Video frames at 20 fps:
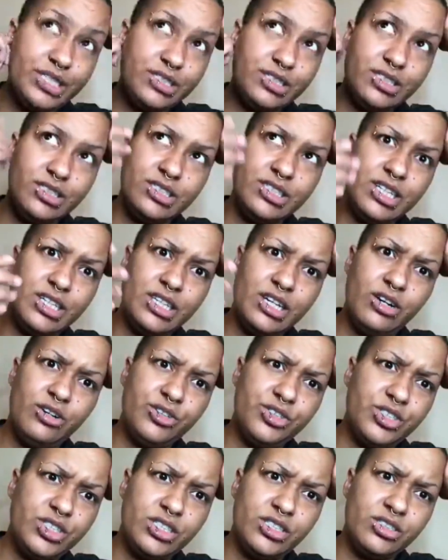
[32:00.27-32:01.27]
saying how she
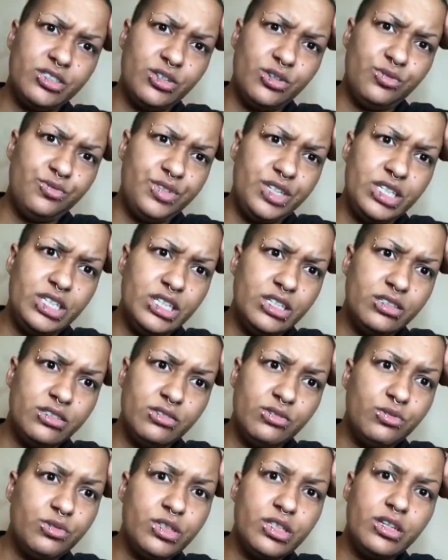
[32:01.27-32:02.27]
can go vegan or
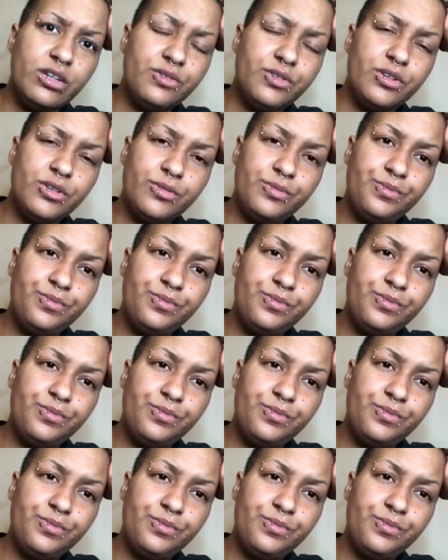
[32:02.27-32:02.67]
whatever.